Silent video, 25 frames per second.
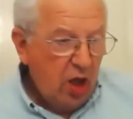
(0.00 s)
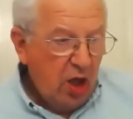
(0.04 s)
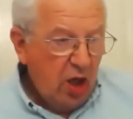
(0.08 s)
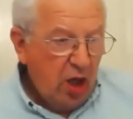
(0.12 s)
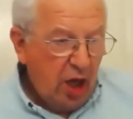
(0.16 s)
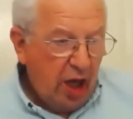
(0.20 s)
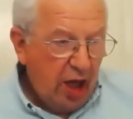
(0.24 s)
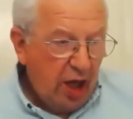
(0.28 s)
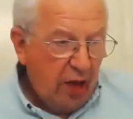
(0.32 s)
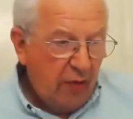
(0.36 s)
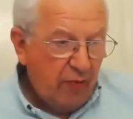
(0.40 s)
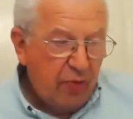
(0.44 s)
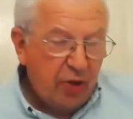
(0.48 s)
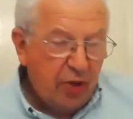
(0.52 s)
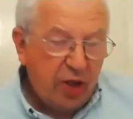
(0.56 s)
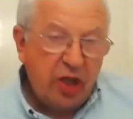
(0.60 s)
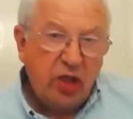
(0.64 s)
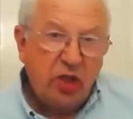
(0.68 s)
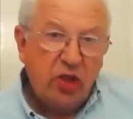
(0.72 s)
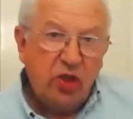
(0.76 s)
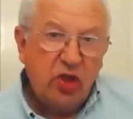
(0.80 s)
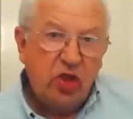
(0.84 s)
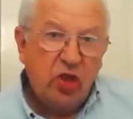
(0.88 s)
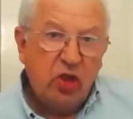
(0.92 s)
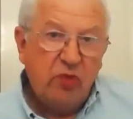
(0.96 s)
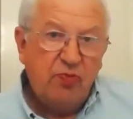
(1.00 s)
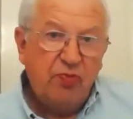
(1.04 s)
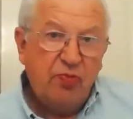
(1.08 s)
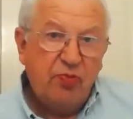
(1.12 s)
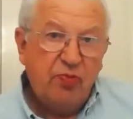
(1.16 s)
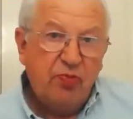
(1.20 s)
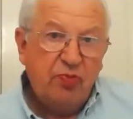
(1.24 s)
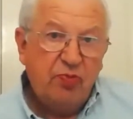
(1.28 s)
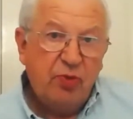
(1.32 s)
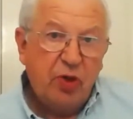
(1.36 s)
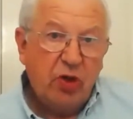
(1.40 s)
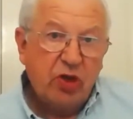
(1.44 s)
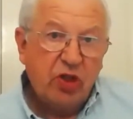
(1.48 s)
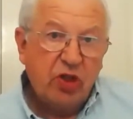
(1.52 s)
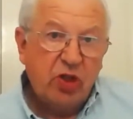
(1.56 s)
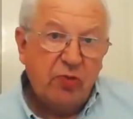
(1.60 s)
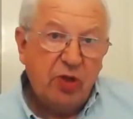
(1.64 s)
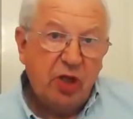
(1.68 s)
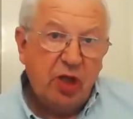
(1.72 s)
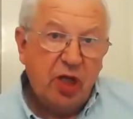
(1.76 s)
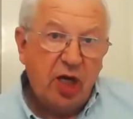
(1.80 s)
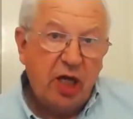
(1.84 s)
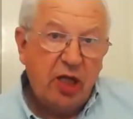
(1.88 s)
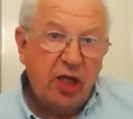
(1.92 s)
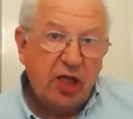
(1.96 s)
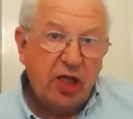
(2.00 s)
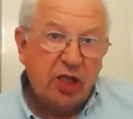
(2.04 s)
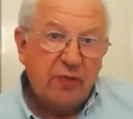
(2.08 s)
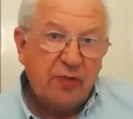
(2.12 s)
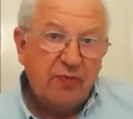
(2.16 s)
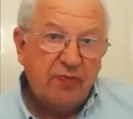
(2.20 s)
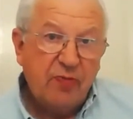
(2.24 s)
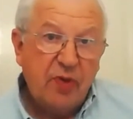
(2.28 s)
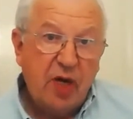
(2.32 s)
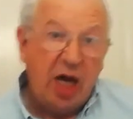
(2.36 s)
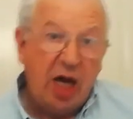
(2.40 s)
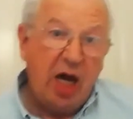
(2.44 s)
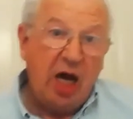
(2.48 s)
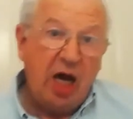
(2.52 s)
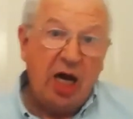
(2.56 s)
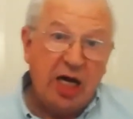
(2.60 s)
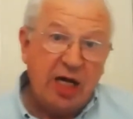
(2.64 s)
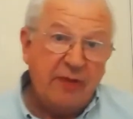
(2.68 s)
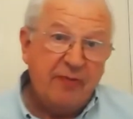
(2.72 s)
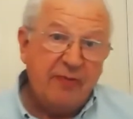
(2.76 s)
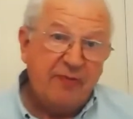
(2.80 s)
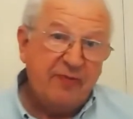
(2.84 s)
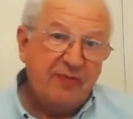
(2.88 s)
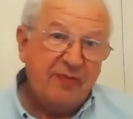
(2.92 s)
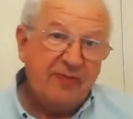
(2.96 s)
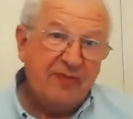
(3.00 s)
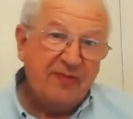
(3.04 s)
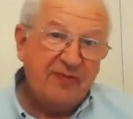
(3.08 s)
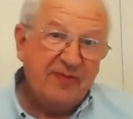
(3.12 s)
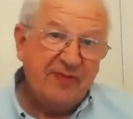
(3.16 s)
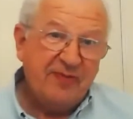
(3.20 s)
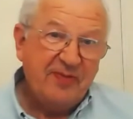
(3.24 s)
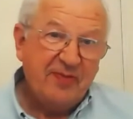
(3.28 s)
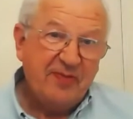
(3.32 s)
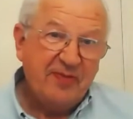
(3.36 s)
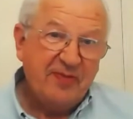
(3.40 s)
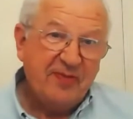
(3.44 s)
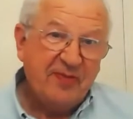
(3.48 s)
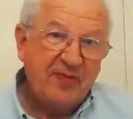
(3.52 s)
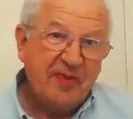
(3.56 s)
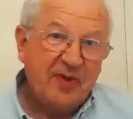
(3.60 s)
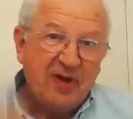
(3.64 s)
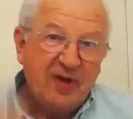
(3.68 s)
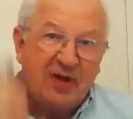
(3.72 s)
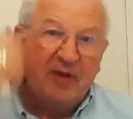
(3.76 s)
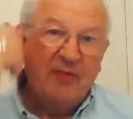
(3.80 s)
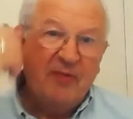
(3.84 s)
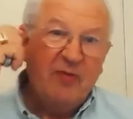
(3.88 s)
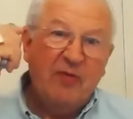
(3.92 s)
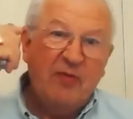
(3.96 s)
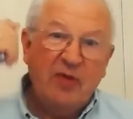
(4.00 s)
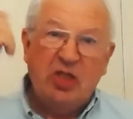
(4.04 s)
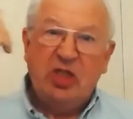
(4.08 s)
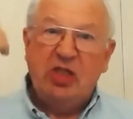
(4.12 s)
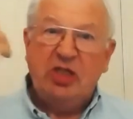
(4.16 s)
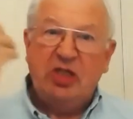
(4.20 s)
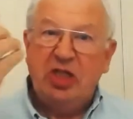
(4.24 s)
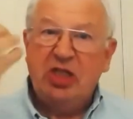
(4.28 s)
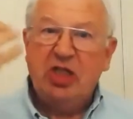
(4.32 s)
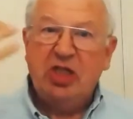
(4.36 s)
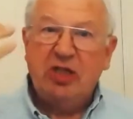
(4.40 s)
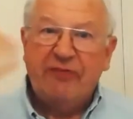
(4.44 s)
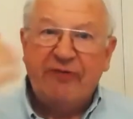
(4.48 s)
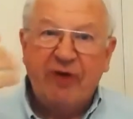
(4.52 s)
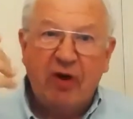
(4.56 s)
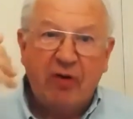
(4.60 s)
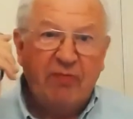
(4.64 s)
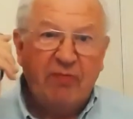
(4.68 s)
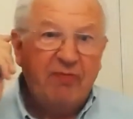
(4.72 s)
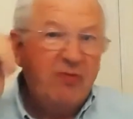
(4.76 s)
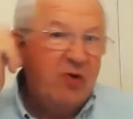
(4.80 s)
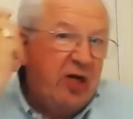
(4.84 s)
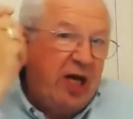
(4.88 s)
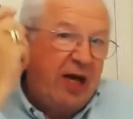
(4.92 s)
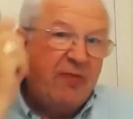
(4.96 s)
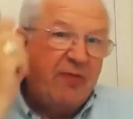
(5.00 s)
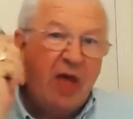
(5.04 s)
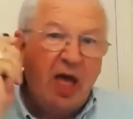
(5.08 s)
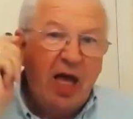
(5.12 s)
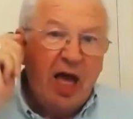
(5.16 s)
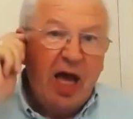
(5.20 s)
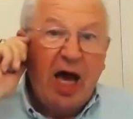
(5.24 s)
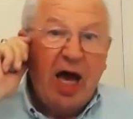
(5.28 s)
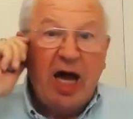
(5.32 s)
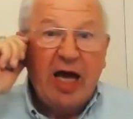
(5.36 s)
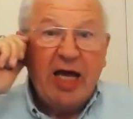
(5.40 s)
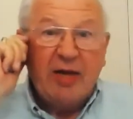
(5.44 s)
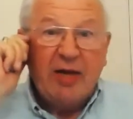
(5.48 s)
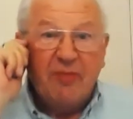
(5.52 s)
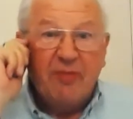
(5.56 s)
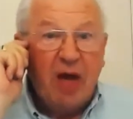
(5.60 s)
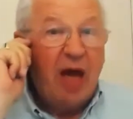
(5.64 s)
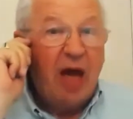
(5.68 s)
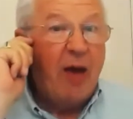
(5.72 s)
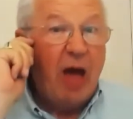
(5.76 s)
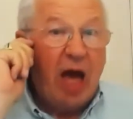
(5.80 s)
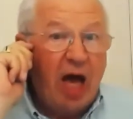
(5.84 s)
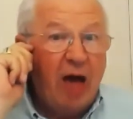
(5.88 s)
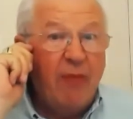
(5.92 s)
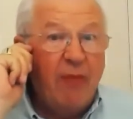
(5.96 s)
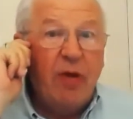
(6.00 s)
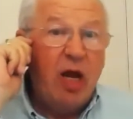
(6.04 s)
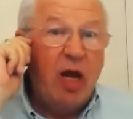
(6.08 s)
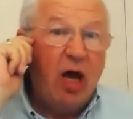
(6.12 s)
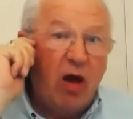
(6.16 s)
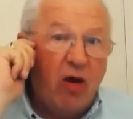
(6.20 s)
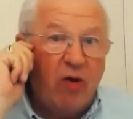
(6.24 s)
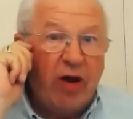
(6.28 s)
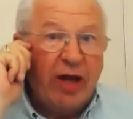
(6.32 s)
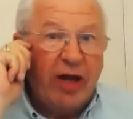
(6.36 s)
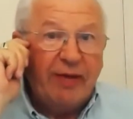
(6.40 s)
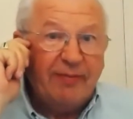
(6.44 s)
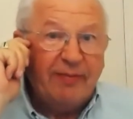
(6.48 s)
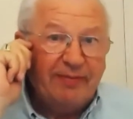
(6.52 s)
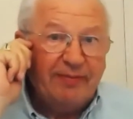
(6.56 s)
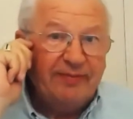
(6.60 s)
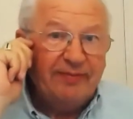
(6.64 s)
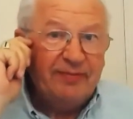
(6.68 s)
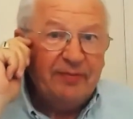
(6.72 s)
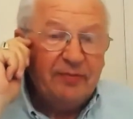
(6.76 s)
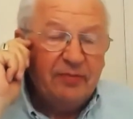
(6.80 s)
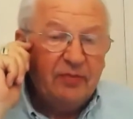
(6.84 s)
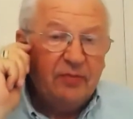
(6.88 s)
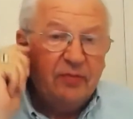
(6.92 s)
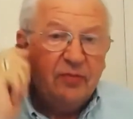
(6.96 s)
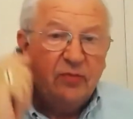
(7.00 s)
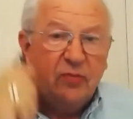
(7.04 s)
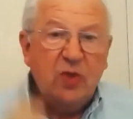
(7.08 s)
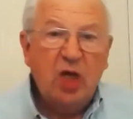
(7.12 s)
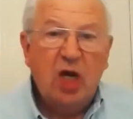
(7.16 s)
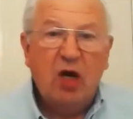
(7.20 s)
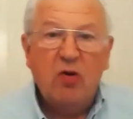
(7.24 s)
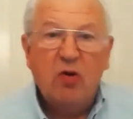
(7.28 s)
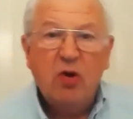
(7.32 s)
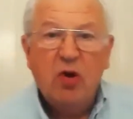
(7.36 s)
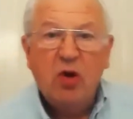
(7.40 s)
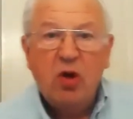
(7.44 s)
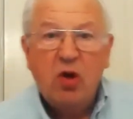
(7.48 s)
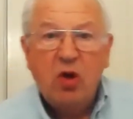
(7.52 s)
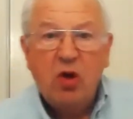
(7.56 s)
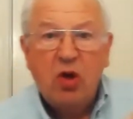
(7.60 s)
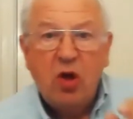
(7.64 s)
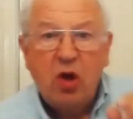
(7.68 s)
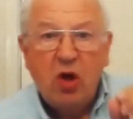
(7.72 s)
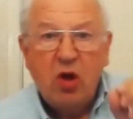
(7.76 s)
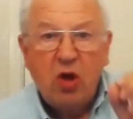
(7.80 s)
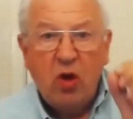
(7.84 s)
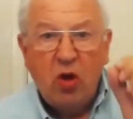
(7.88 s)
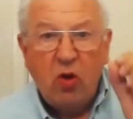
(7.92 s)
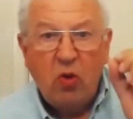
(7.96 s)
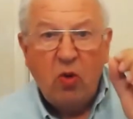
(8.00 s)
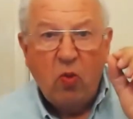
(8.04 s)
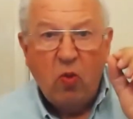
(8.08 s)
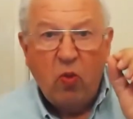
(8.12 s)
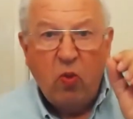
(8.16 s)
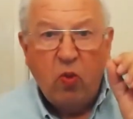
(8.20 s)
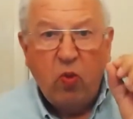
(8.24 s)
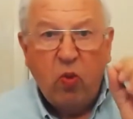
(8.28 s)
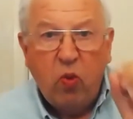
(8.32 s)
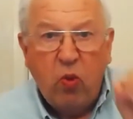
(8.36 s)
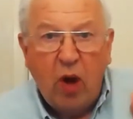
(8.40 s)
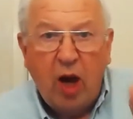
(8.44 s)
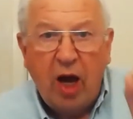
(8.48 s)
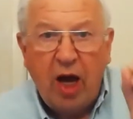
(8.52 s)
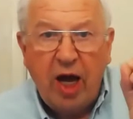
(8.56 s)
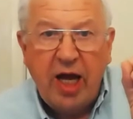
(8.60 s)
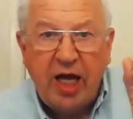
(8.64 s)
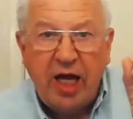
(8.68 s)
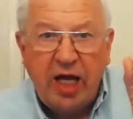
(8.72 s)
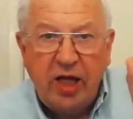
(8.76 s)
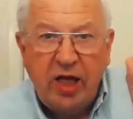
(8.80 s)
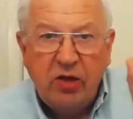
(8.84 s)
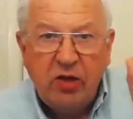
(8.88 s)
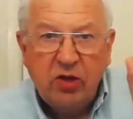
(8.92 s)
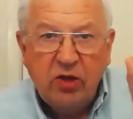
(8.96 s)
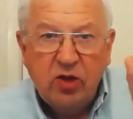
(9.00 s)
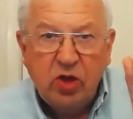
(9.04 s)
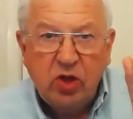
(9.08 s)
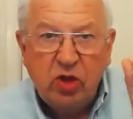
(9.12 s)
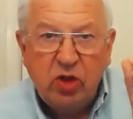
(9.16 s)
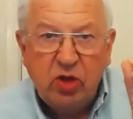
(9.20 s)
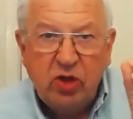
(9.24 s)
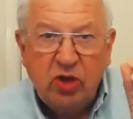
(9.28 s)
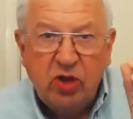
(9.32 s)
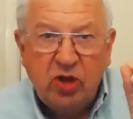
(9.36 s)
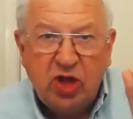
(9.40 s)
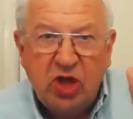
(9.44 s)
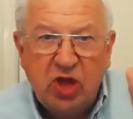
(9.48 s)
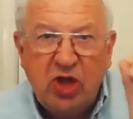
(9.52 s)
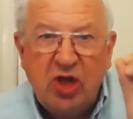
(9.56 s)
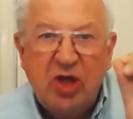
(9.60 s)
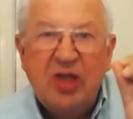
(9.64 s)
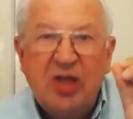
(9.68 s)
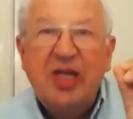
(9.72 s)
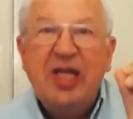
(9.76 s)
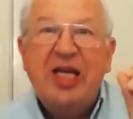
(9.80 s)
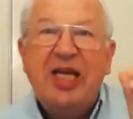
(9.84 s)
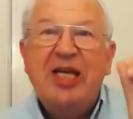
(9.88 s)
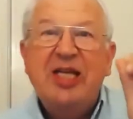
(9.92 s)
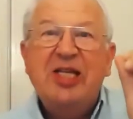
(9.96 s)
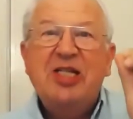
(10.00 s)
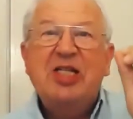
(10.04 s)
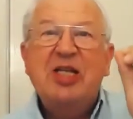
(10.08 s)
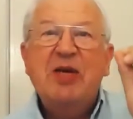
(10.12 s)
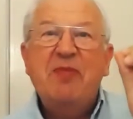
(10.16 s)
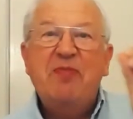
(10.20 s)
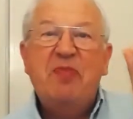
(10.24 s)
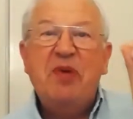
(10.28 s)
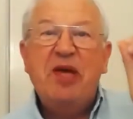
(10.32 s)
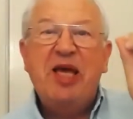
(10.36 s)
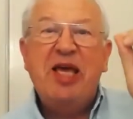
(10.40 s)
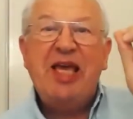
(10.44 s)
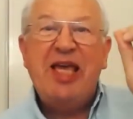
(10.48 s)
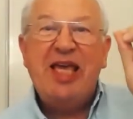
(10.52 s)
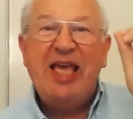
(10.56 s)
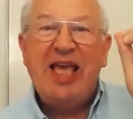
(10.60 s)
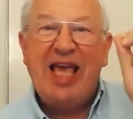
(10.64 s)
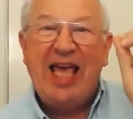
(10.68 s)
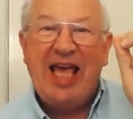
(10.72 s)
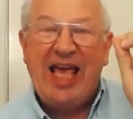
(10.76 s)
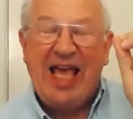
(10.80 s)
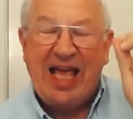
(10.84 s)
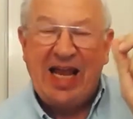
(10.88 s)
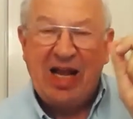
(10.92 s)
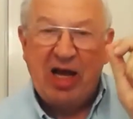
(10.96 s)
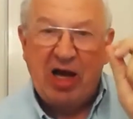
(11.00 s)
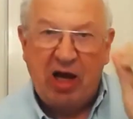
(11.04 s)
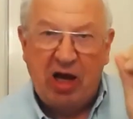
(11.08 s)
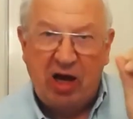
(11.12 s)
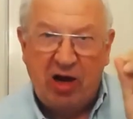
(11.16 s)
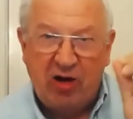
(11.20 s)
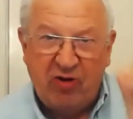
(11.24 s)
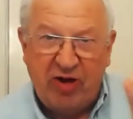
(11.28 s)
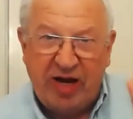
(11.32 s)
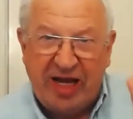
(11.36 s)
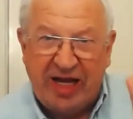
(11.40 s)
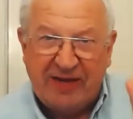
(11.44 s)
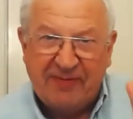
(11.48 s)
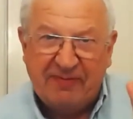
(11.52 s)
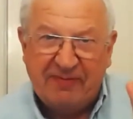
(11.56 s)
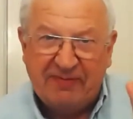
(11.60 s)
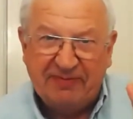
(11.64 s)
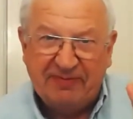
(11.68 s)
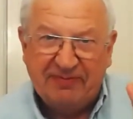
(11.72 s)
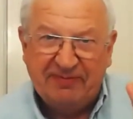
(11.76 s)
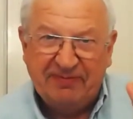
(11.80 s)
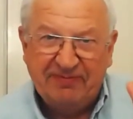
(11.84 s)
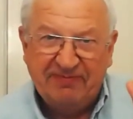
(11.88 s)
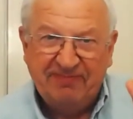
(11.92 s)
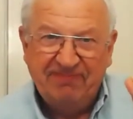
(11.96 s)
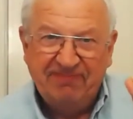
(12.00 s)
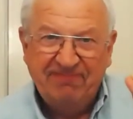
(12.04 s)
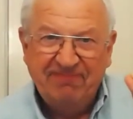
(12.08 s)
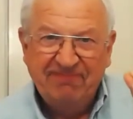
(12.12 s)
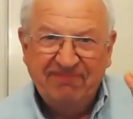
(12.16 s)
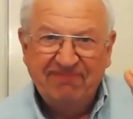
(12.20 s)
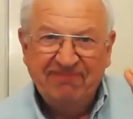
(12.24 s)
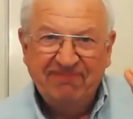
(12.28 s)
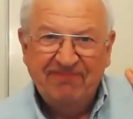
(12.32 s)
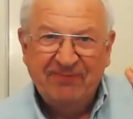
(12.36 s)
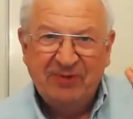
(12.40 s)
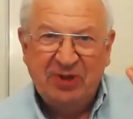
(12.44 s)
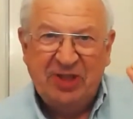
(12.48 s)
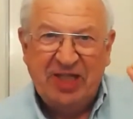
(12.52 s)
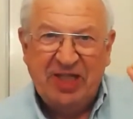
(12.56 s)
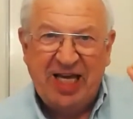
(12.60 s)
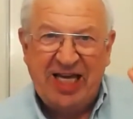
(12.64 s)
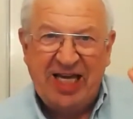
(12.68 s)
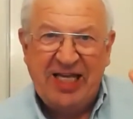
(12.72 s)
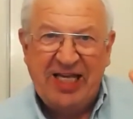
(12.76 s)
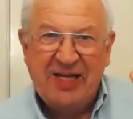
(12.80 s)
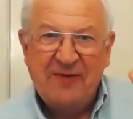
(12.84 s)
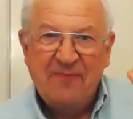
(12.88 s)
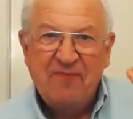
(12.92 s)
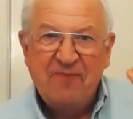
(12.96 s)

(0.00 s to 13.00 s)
But it should go something like this. Hi, this is a phone. Okay. Hi, I'm in a hurry. Now, why do you need to be in a hurry? Okay,